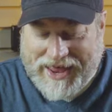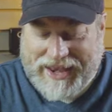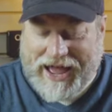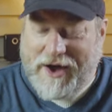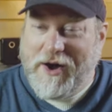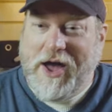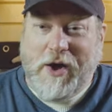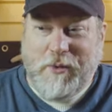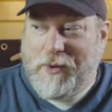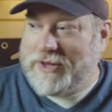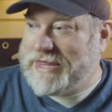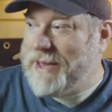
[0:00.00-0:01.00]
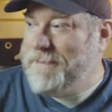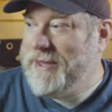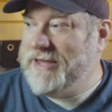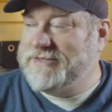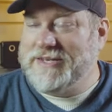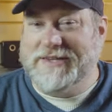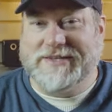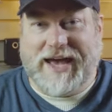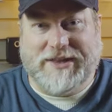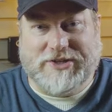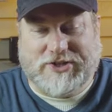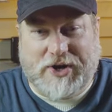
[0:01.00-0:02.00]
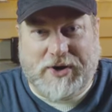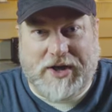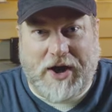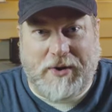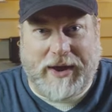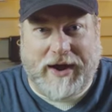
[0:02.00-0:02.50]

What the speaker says: Now, what that means inside the studio